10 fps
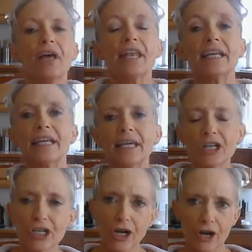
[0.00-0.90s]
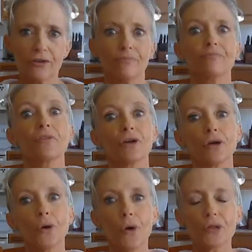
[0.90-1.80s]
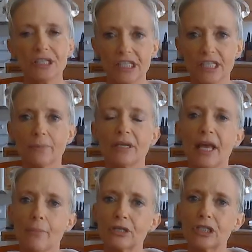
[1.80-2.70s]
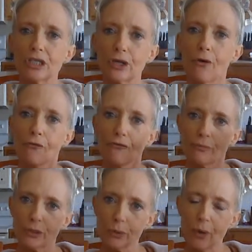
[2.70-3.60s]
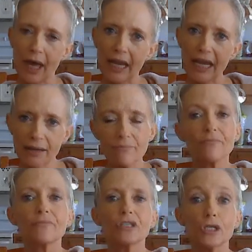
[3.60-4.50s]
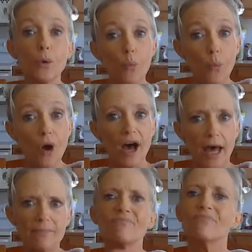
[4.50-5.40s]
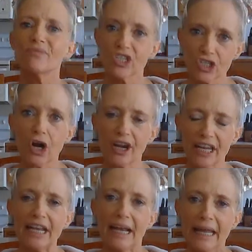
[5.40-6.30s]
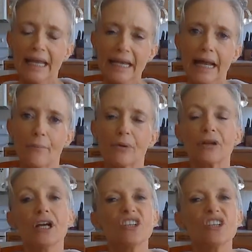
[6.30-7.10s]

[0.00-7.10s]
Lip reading: And in kindergarten, the goal is to be able to go from 20 to 1, starting at any number.